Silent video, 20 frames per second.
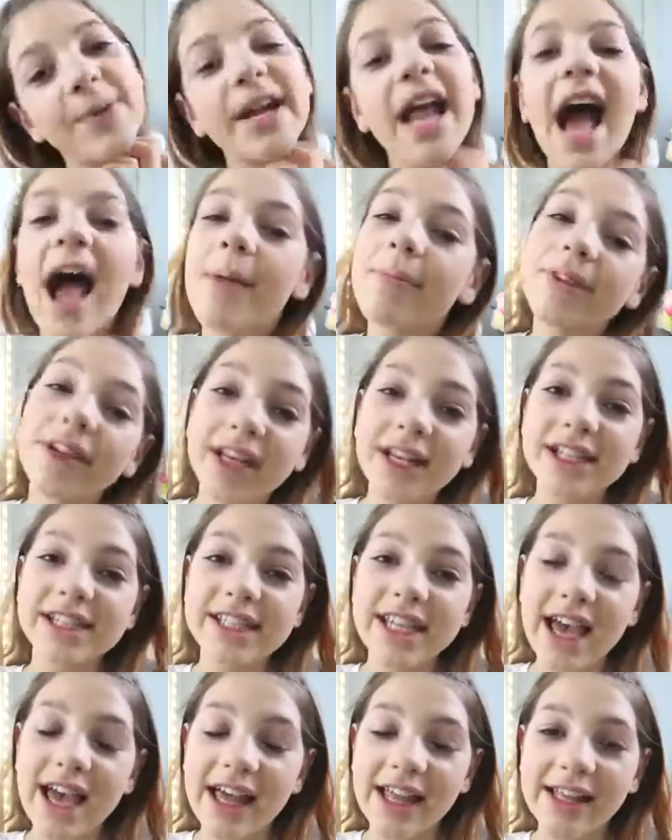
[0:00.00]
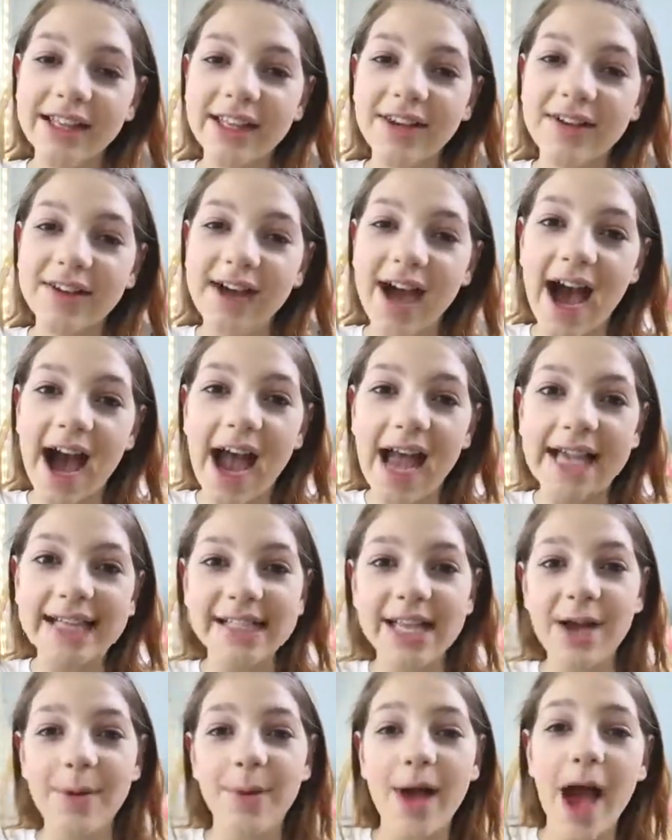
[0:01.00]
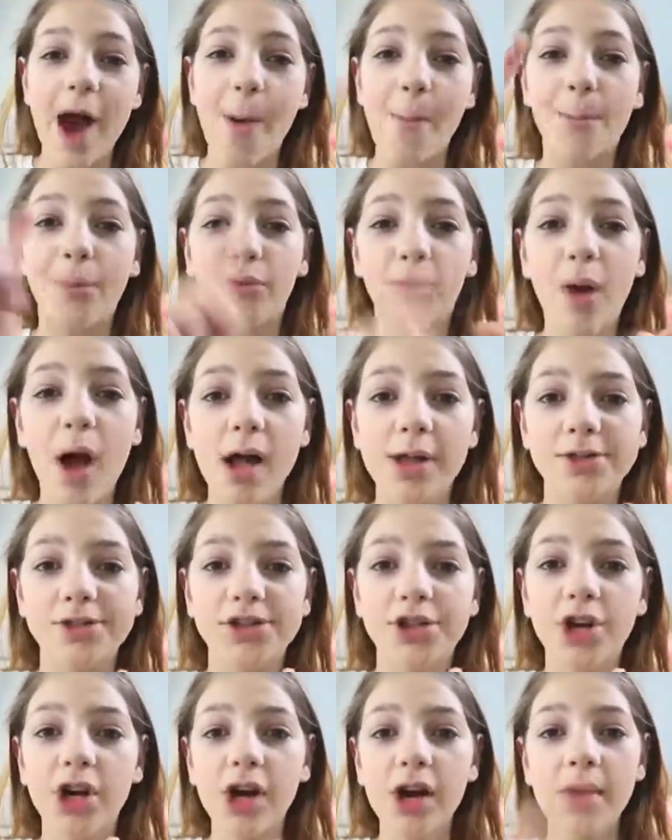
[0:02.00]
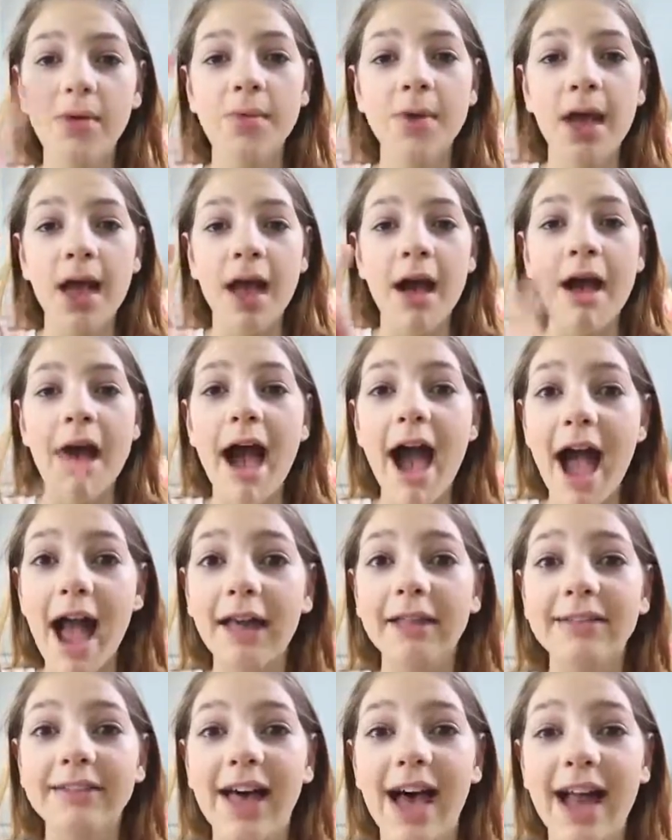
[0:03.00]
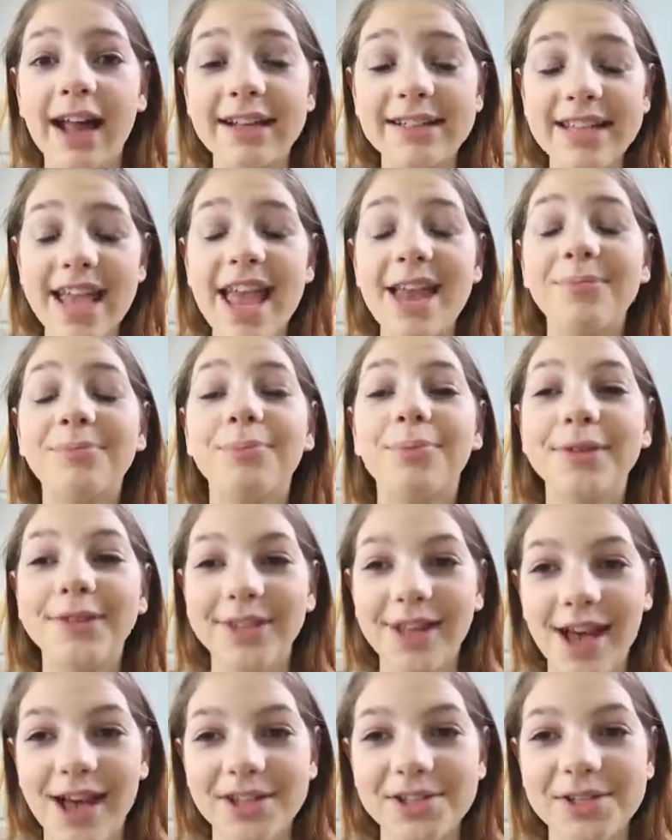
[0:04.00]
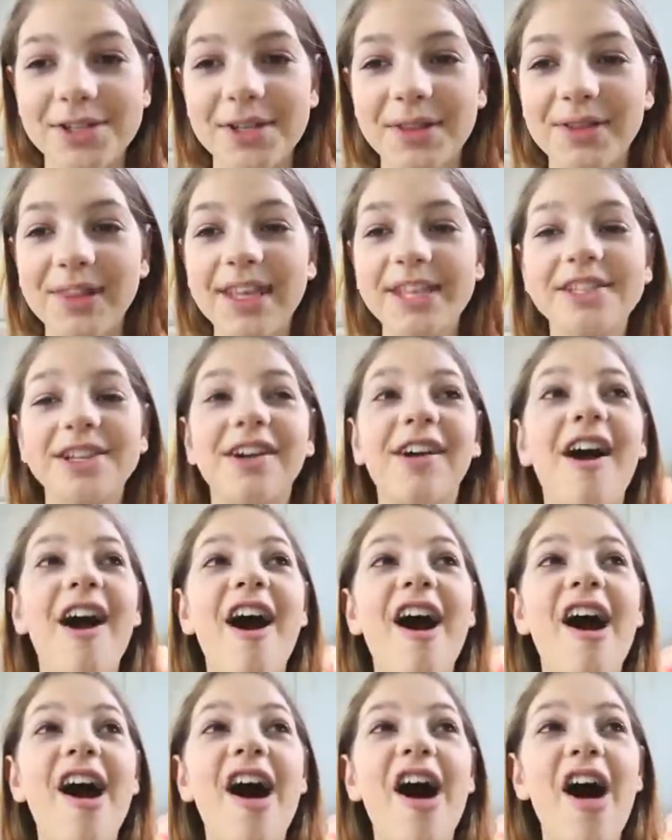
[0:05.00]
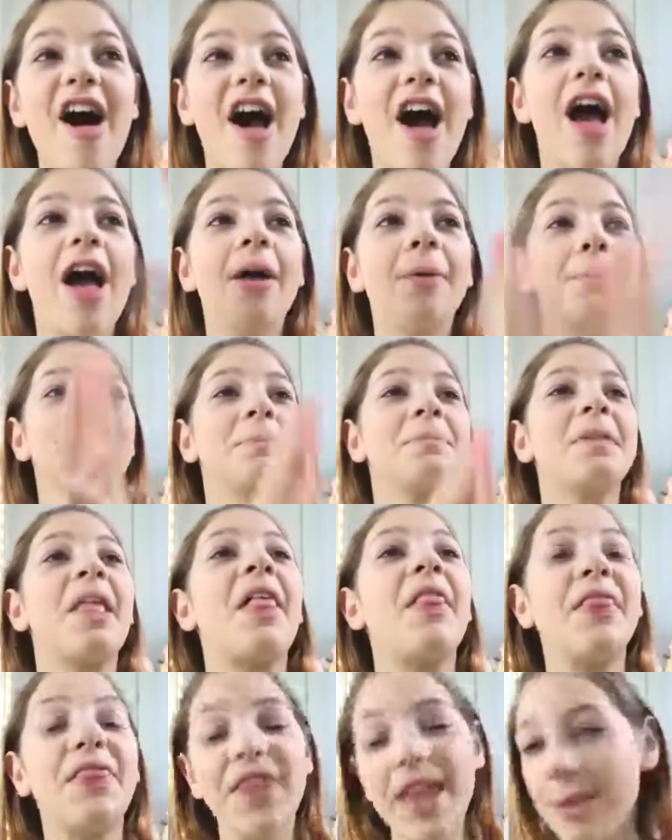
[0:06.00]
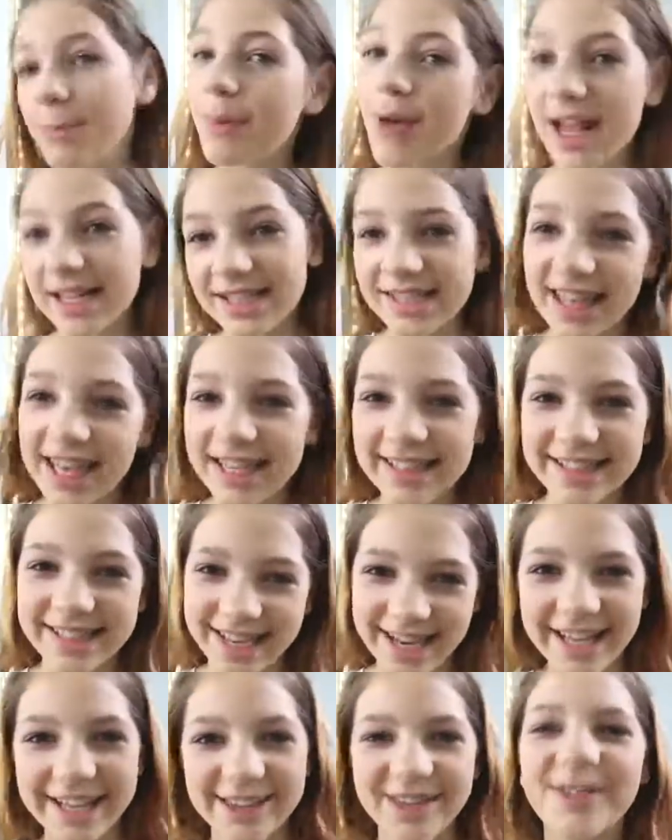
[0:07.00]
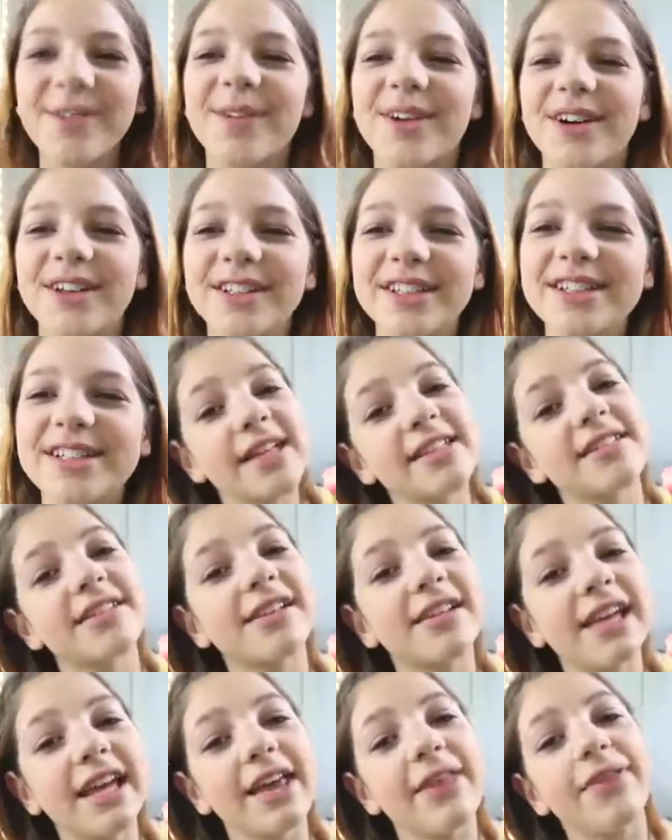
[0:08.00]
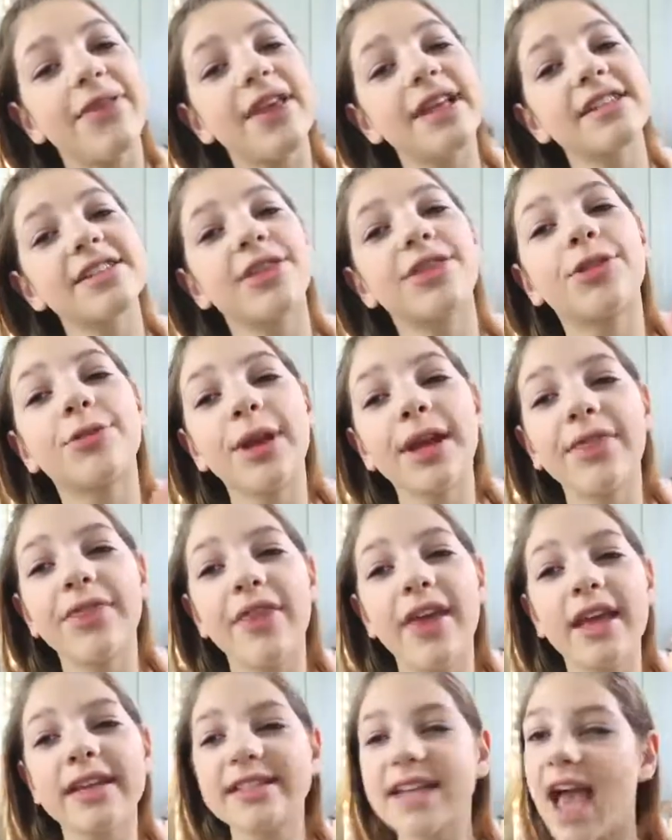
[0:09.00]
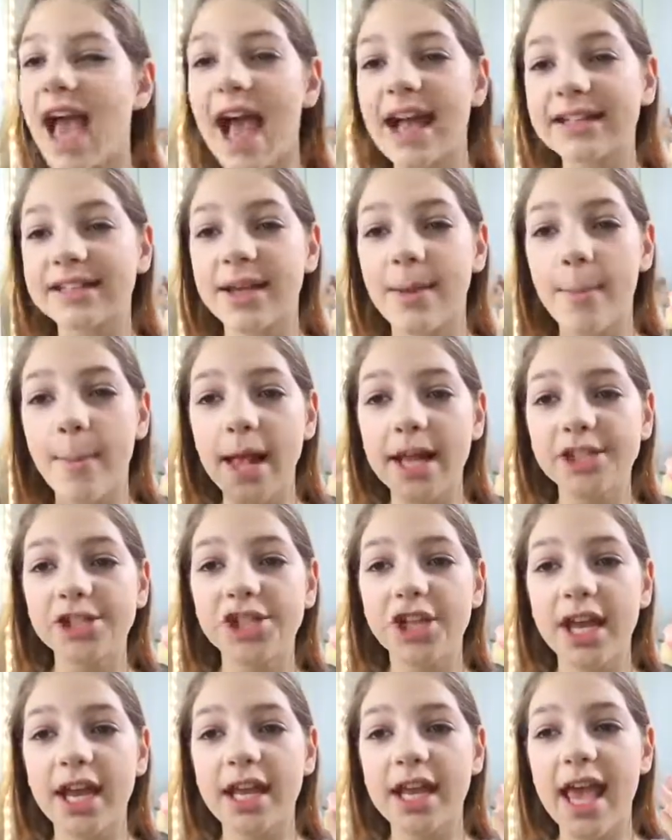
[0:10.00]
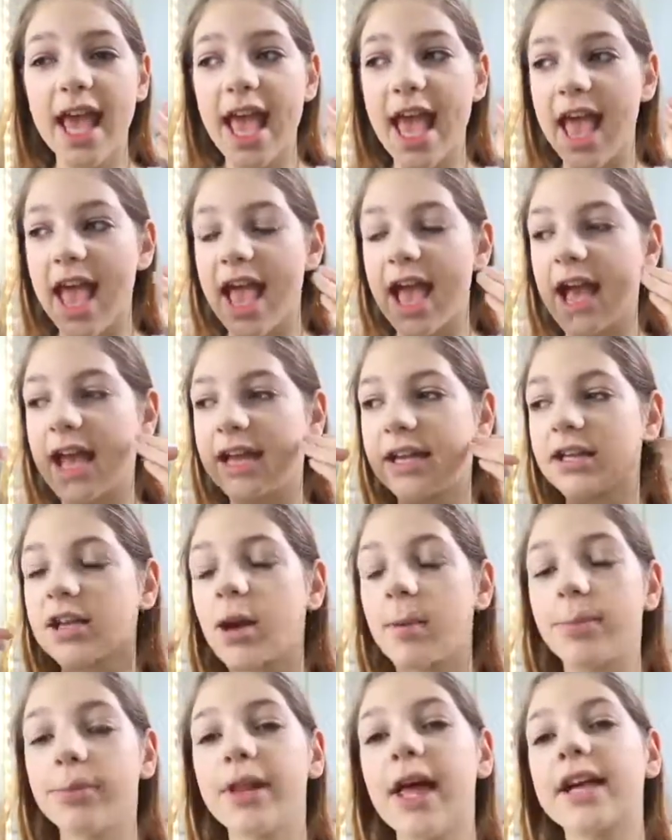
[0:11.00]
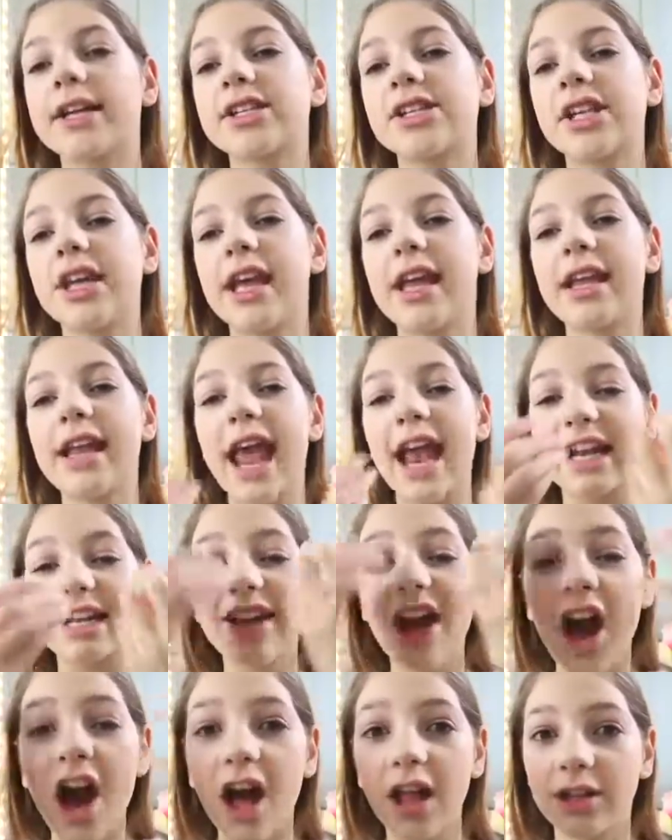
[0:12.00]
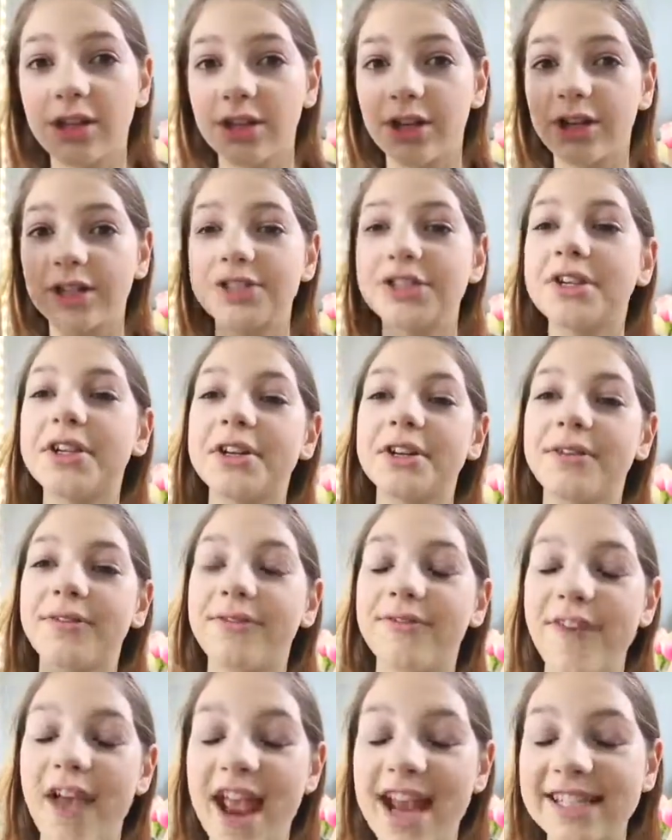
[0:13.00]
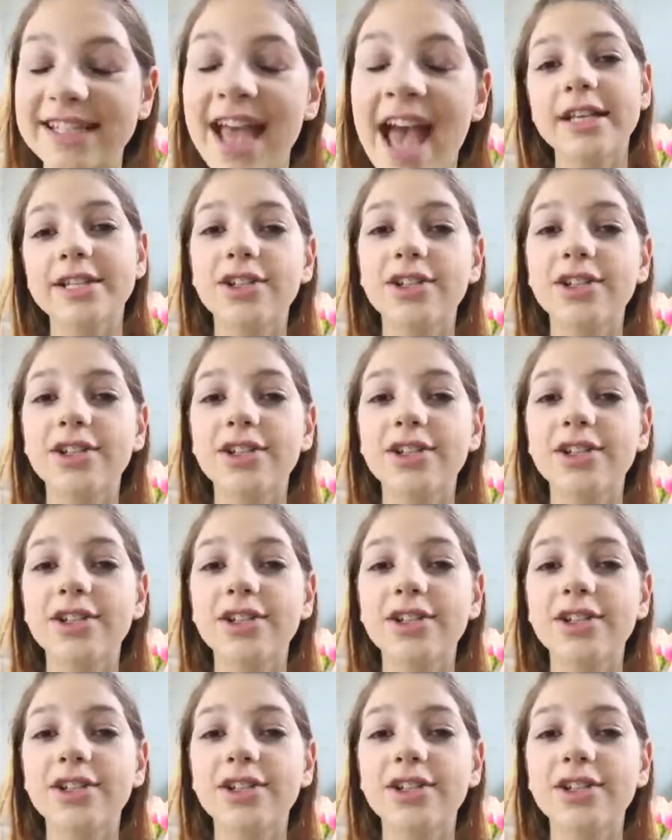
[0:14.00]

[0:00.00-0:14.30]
But I'm going to tell you guys about bronzer, highlight, and blush. These are all the best things in the world. Basically, these three things add dimension and complexion and color to your face.